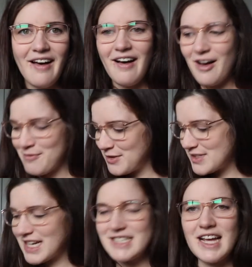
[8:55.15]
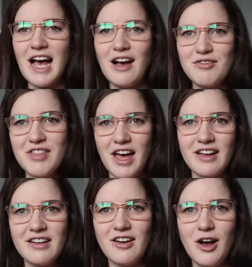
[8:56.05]
It was nice to have
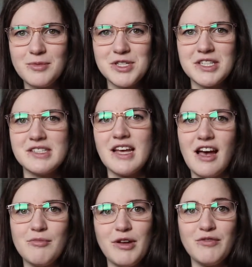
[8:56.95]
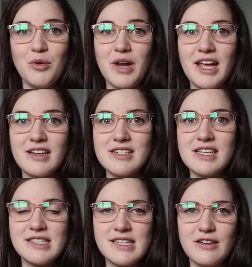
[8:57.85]
that option to have my phone
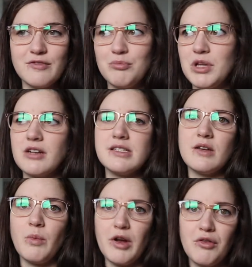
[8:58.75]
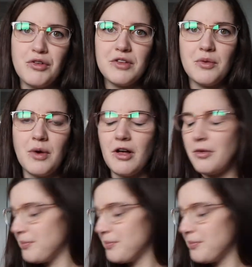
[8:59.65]
handy instead of plugged in way over on the wall.